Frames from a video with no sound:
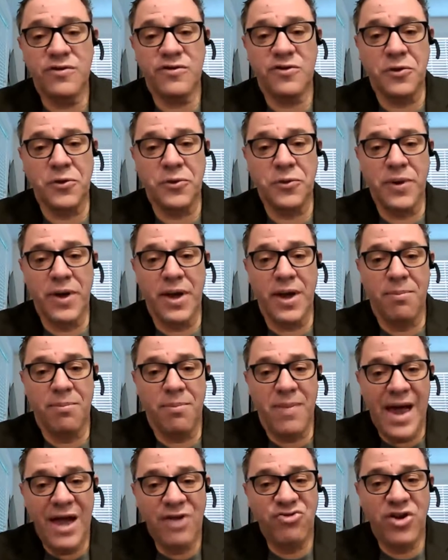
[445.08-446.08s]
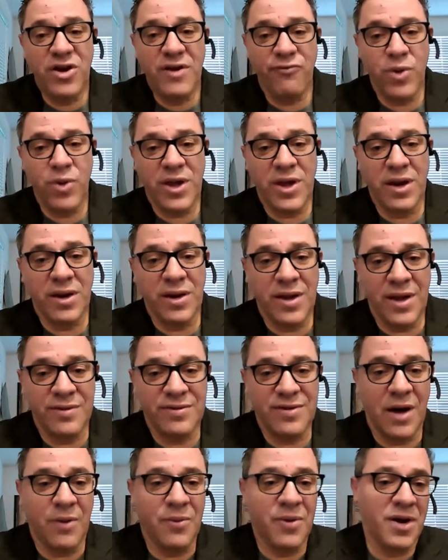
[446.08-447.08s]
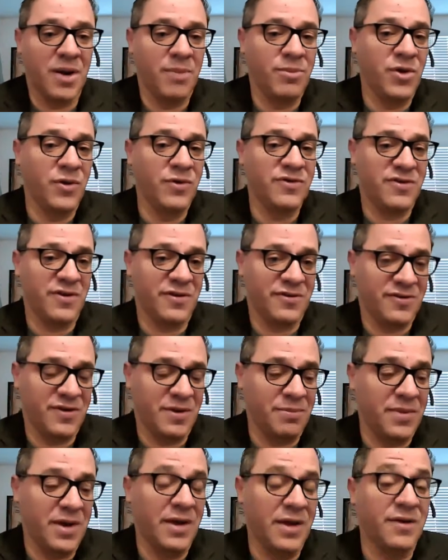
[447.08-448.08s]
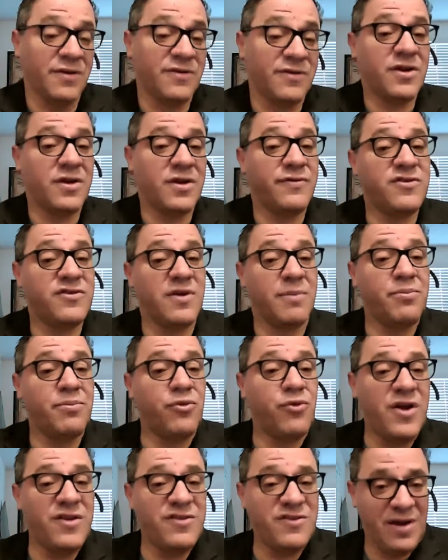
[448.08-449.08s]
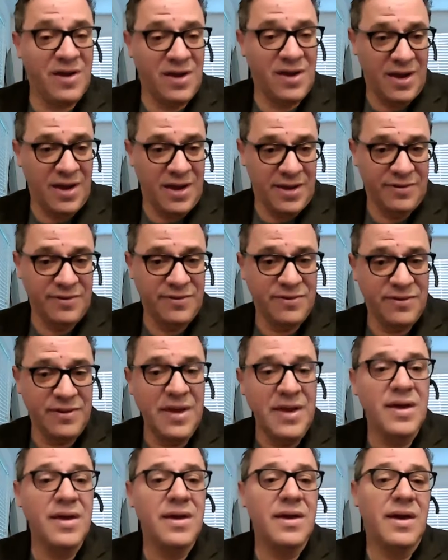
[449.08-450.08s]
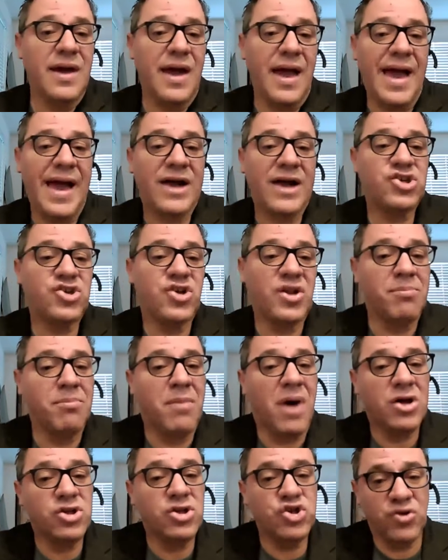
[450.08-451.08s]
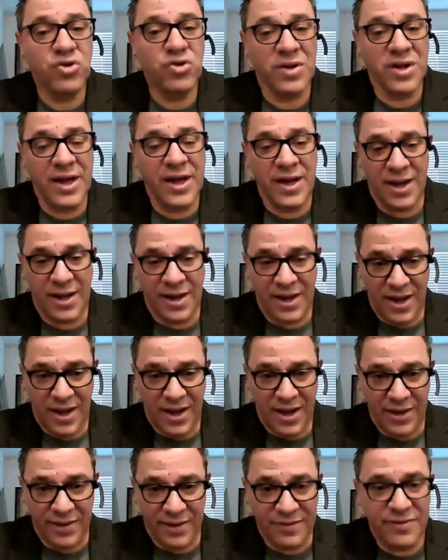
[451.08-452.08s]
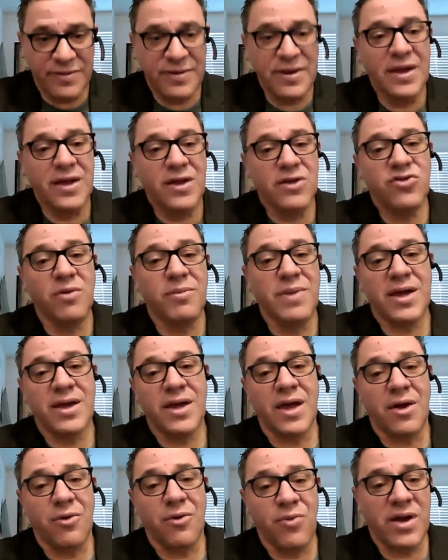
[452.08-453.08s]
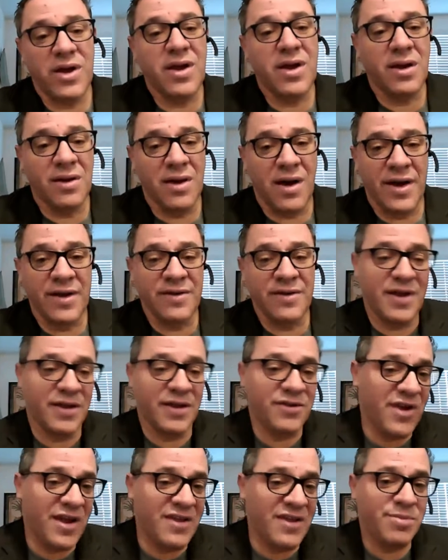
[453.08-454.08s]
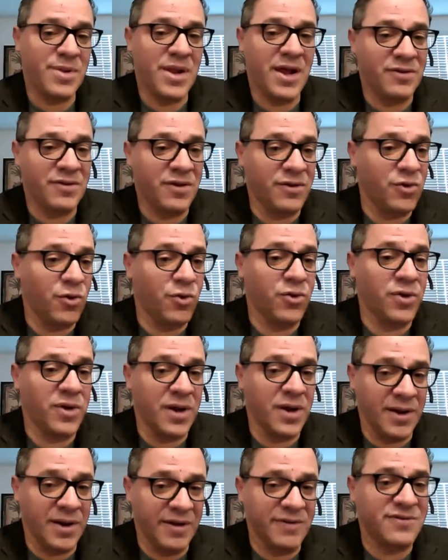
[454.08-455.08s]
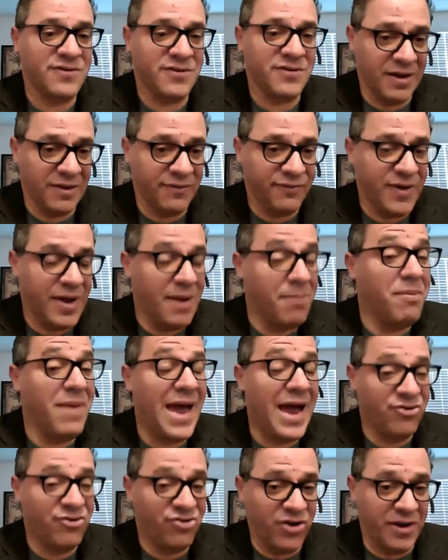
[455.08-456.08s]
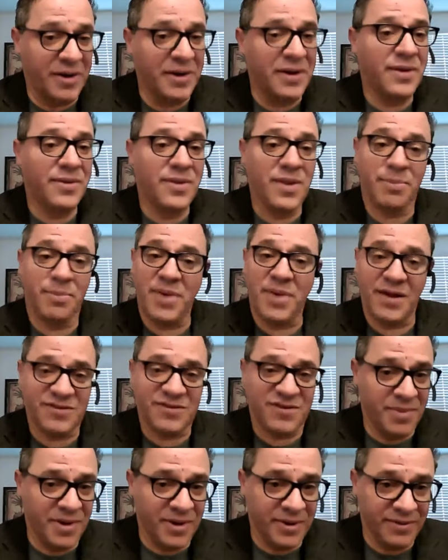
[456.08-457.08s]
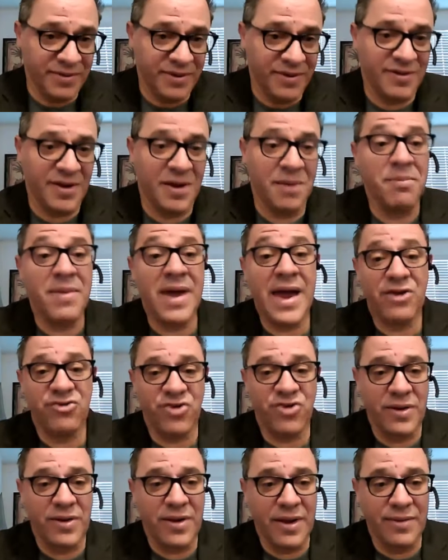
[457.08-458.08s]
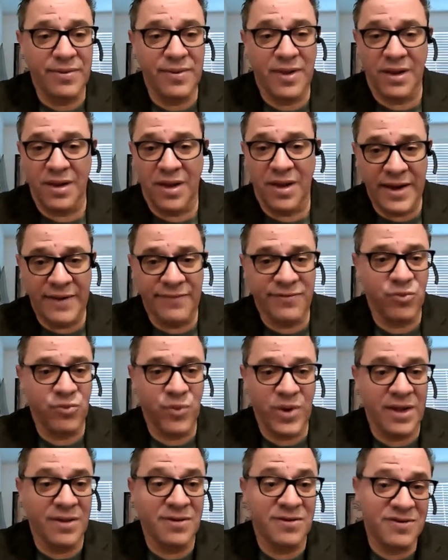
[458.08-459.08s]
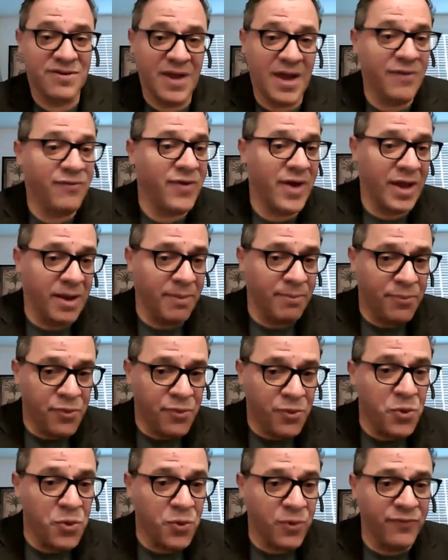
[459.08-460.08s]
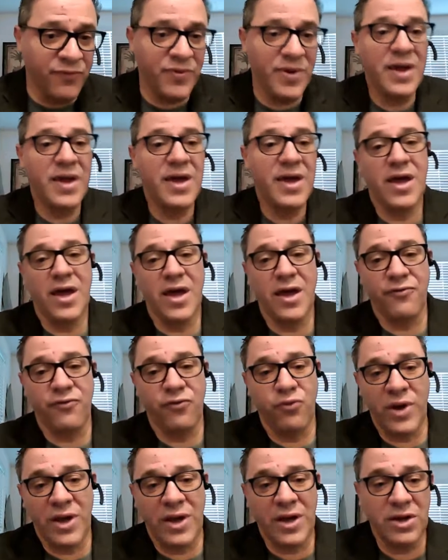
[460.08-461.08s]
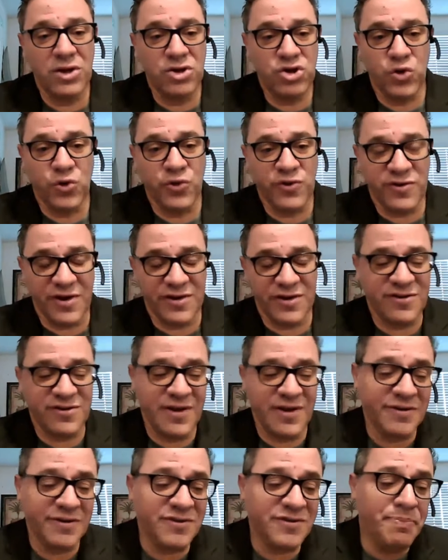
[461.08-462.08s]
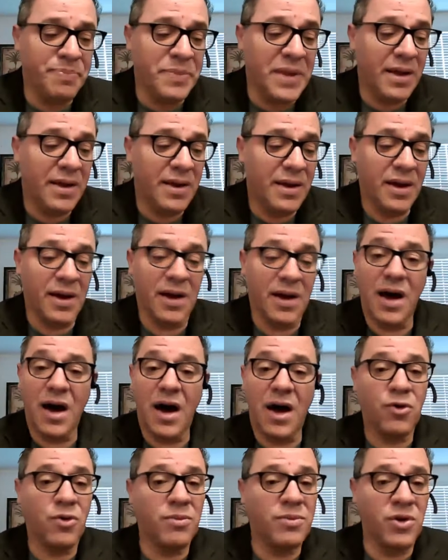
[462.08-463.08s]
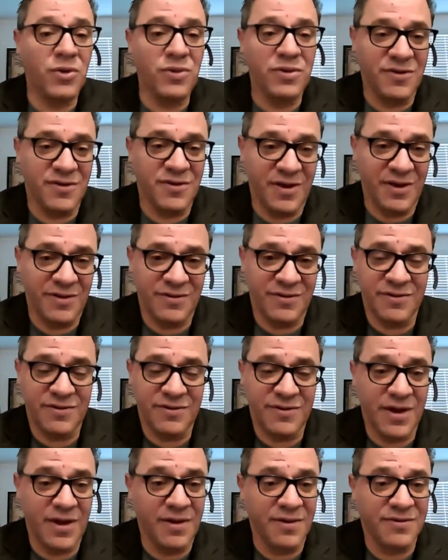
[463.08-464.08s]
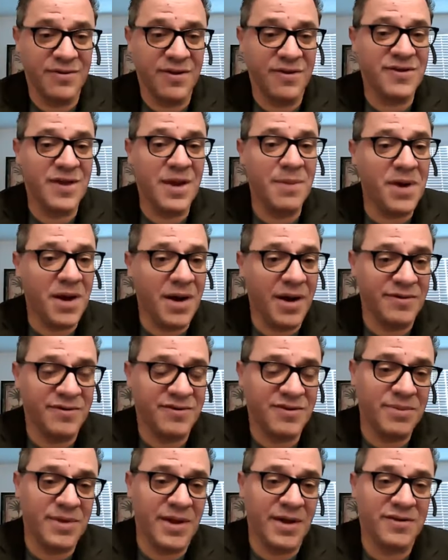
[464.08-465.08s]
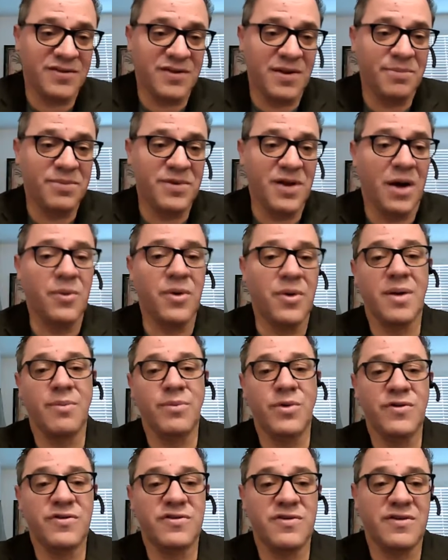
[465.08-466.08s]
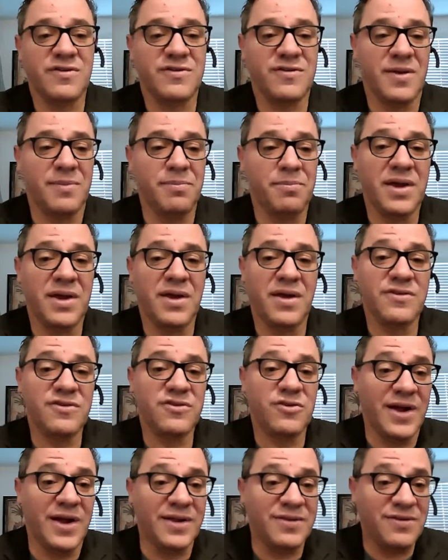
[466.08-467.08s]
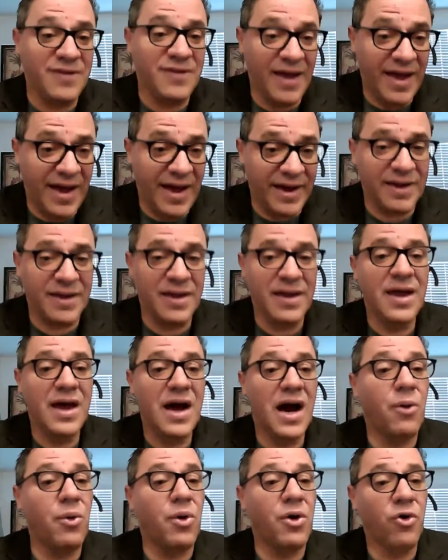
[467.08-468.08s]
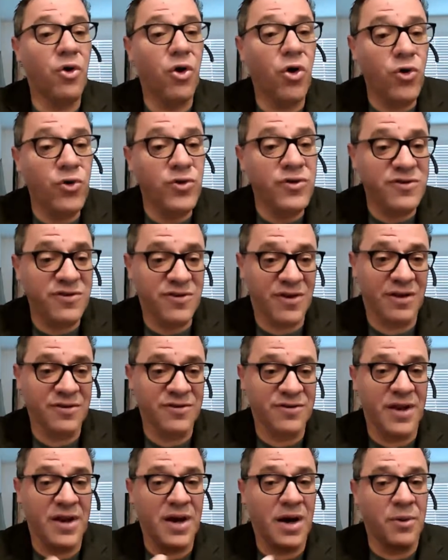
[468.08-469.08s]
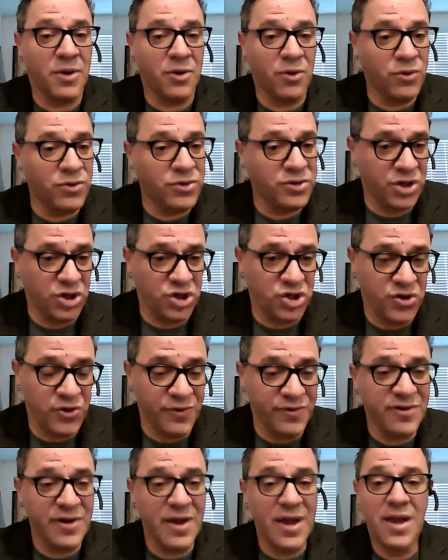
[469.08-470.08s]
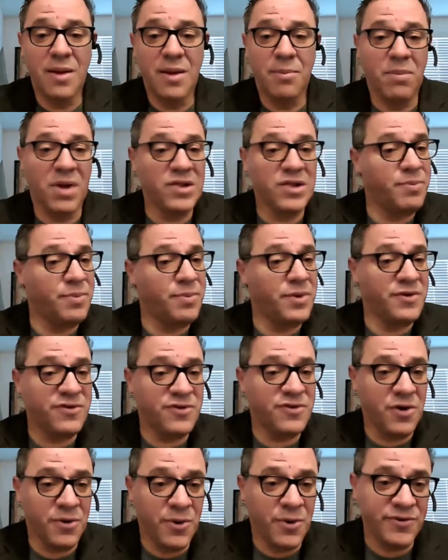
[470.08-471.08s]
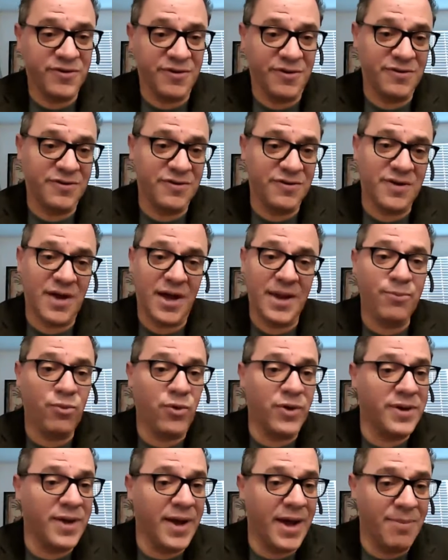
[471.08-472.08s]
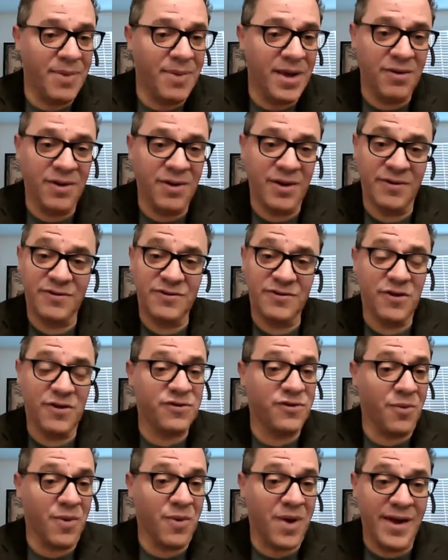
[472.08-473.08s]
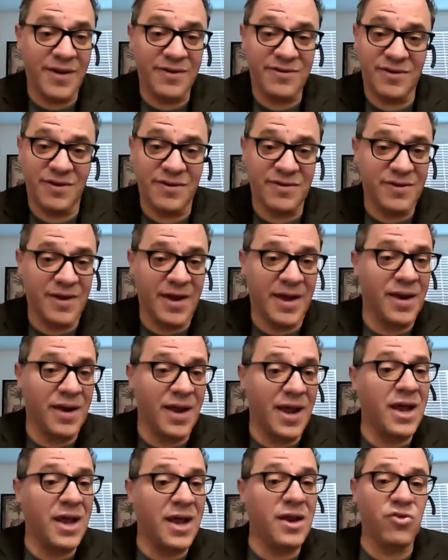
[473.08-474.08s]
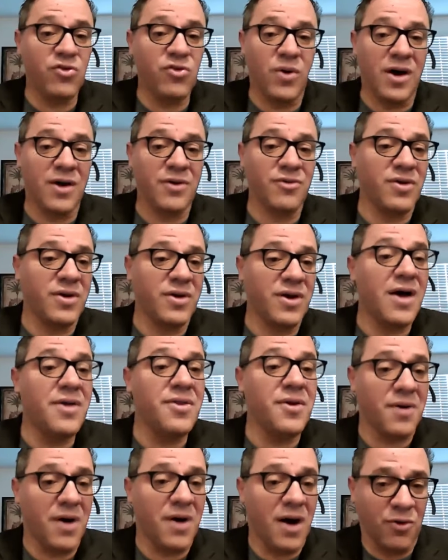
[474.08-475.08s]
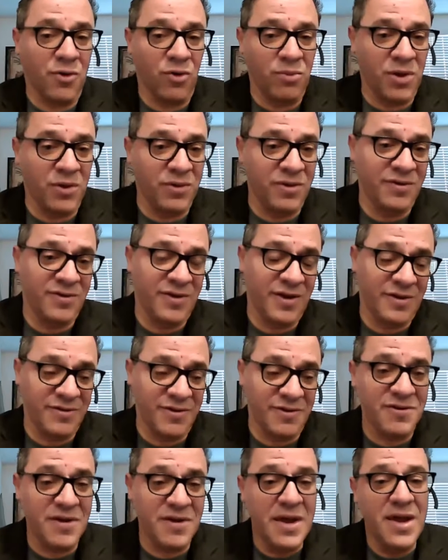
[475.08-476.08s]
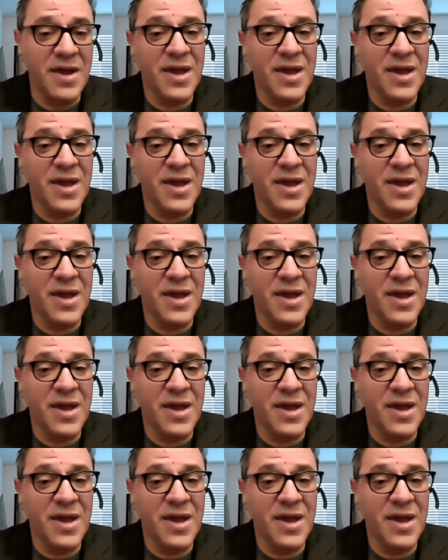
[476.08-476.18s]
So imagine if we can get our immune system, and instead of suppressing it, actually modulating it to make it recognize a transplanted organ as self. Imagine the possibilities and imagine the lives we can save and improve if we show success. Autoimmune diseases, it is the same concept, except our immune system begins to attack our own cells and our own tissues. Multiple sclerosis, type 1 diabetes, psoriasis, and 80 to 100 other autoimmune diseases.